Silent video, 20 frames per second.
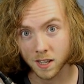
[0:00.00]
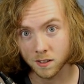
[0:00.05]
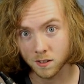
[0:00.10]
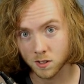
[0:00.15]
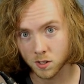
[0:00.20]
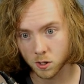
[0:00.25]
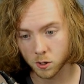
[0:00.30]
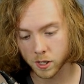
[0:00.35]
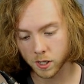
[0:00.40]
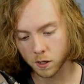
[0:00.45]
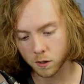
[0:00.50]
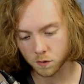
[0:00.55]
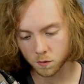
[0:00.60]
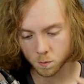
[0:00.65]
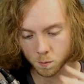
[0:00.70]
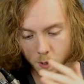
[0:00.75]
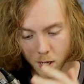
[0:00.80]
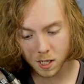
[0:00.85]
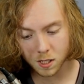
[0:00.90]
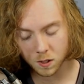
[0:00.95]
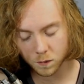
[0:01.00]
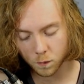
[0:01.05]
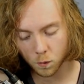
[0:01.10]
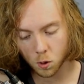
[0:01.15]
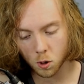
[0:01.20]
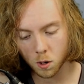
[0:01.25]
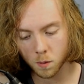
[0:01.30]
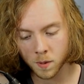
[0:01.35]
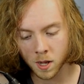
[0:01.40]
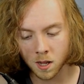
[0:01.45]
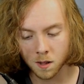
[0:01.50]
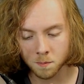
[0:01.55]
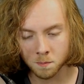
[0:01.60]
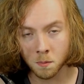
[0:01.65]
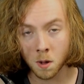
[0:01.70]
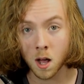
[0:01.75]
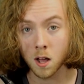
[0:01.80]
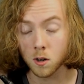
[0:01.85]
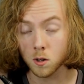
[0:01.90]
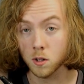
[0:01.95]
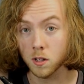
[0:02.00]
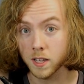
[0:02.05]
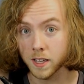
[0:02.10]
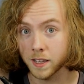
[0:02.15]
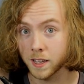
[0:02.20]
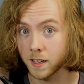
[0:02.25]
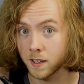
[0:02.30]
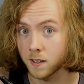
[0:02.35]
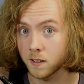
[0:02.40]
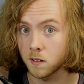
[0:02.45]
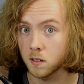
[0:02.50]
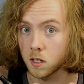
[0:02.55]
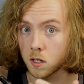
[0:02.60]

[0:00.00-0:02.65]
So he goes from base form, model, and,